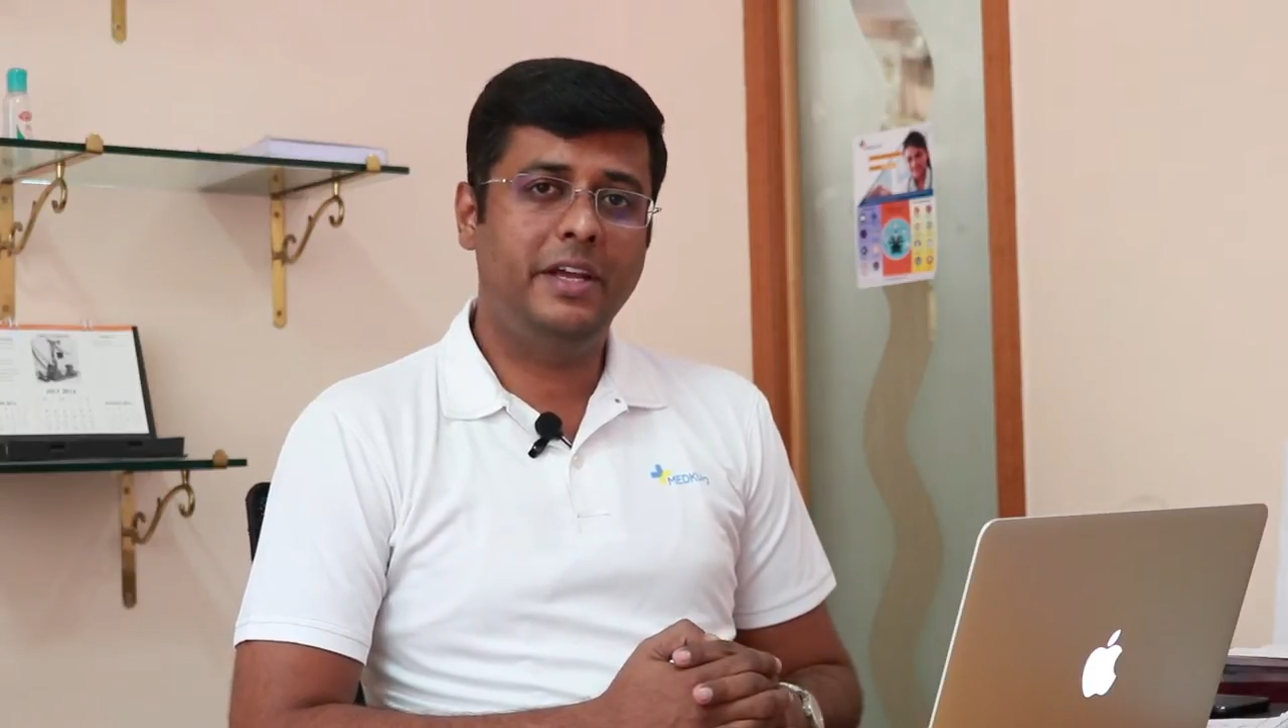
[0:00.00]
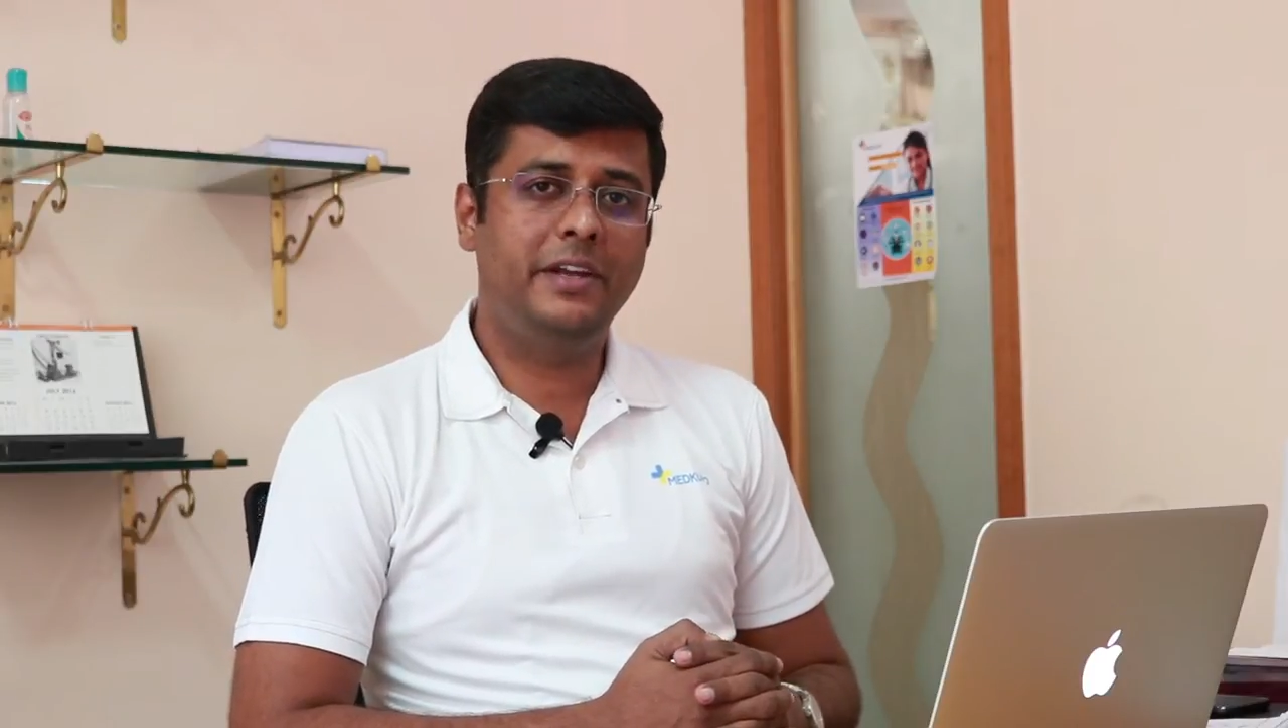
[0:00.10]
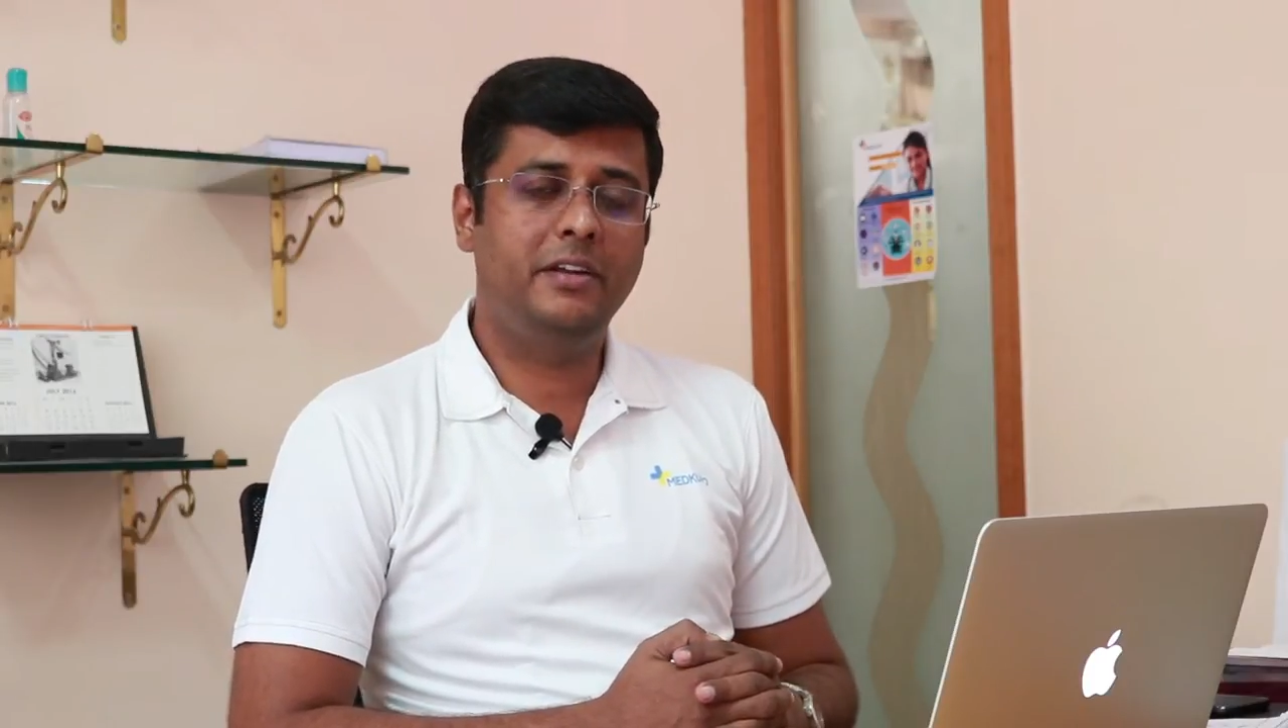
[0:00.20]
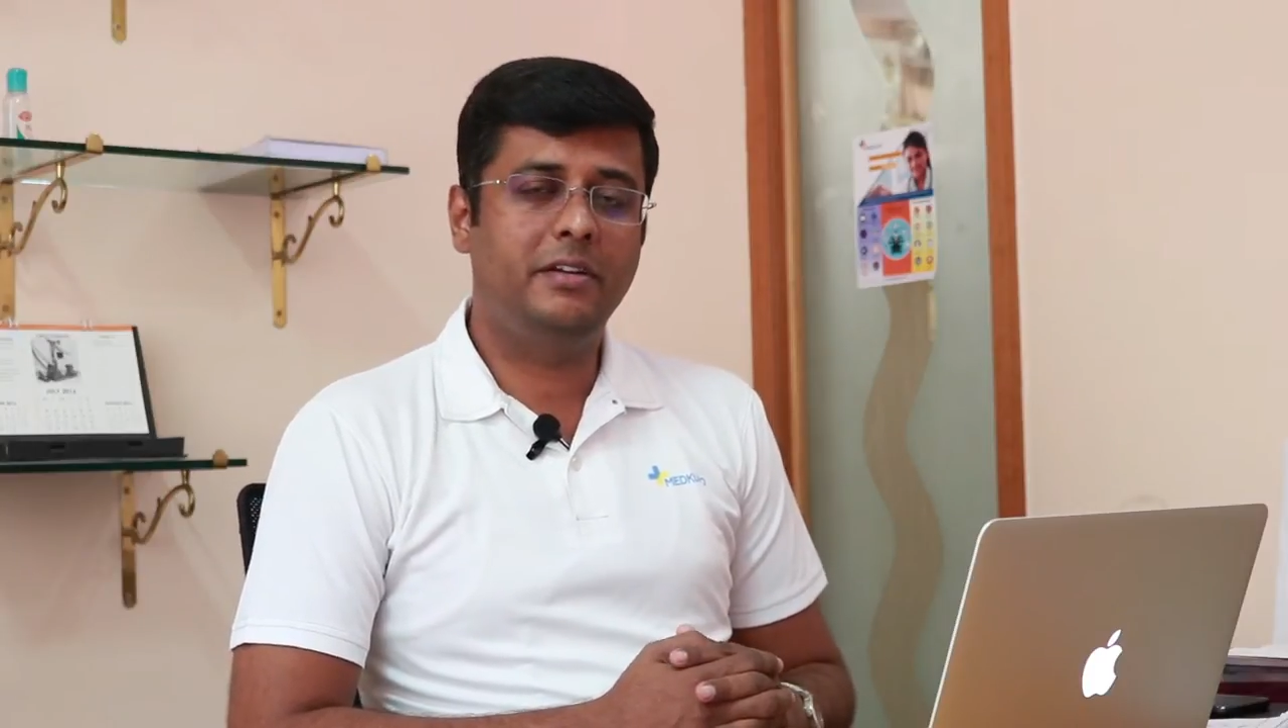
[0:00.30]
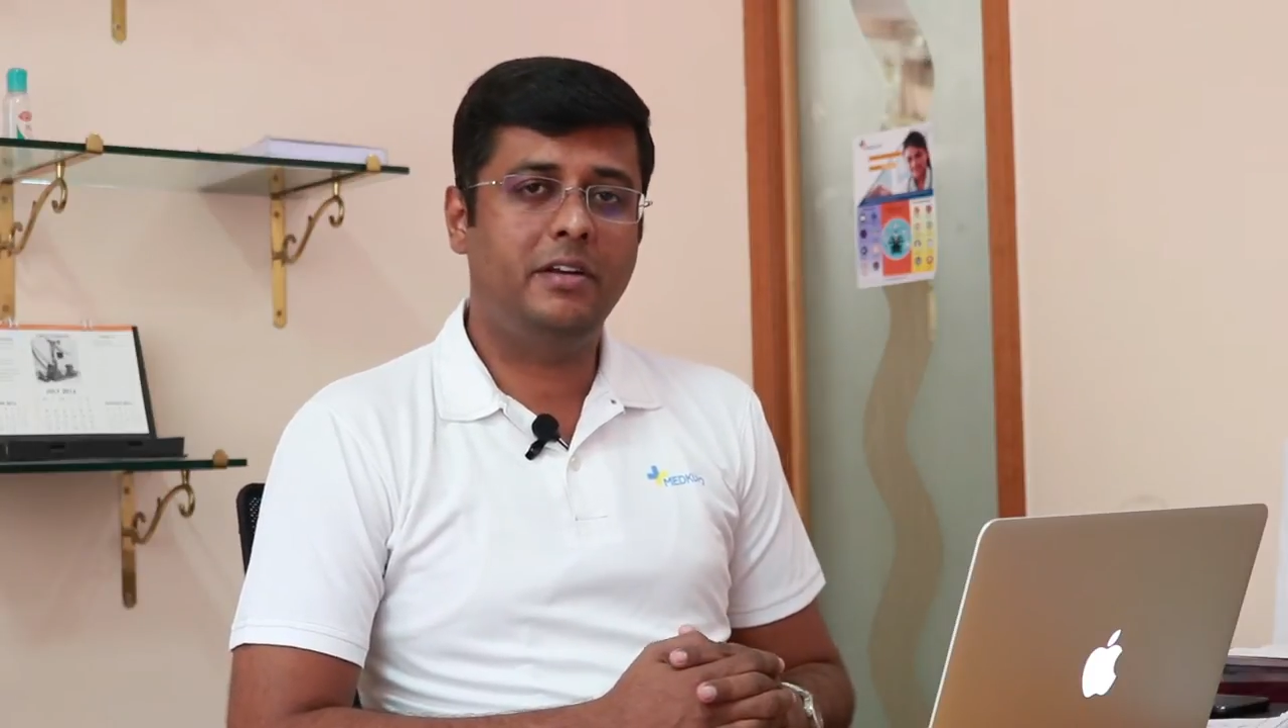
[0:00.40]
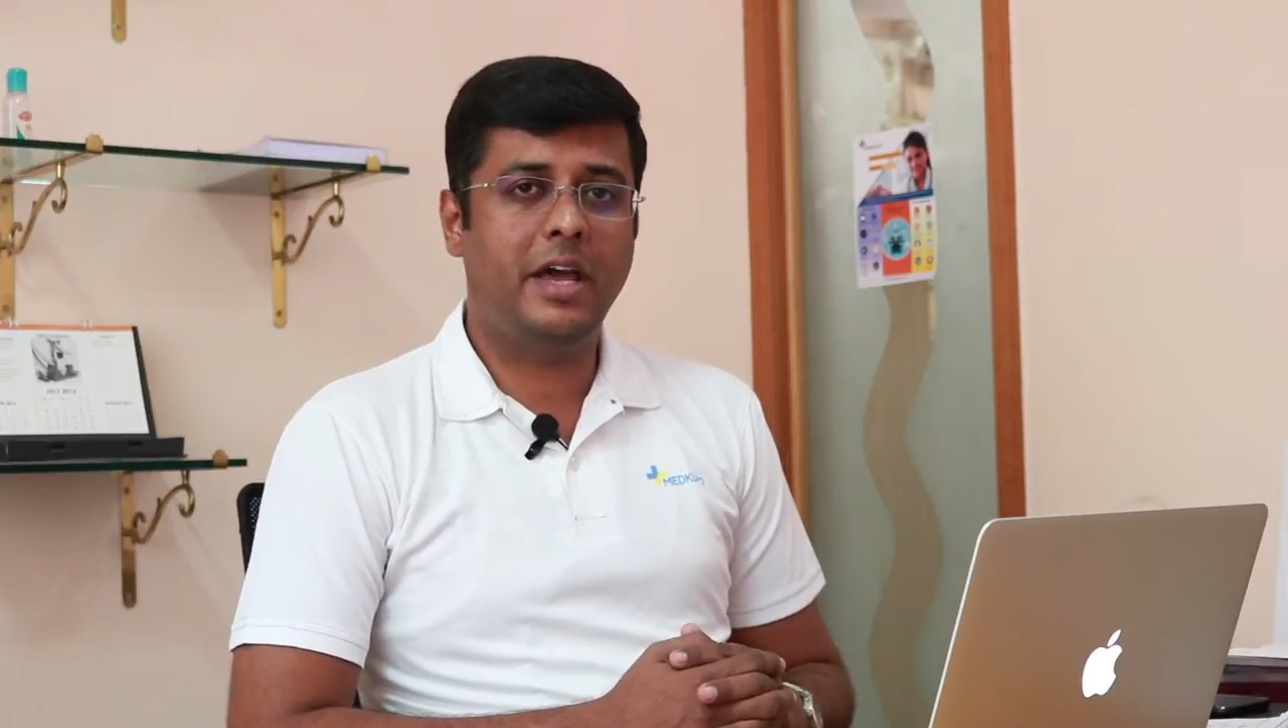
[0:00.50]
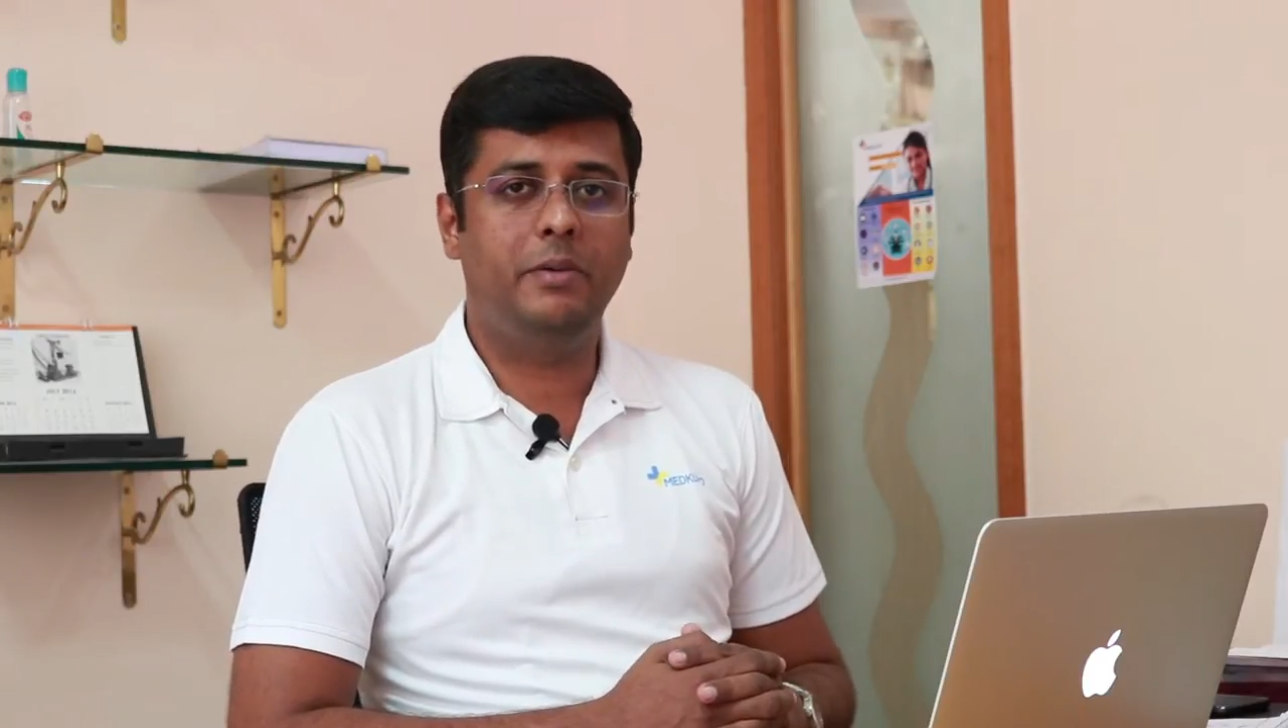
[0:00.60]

later,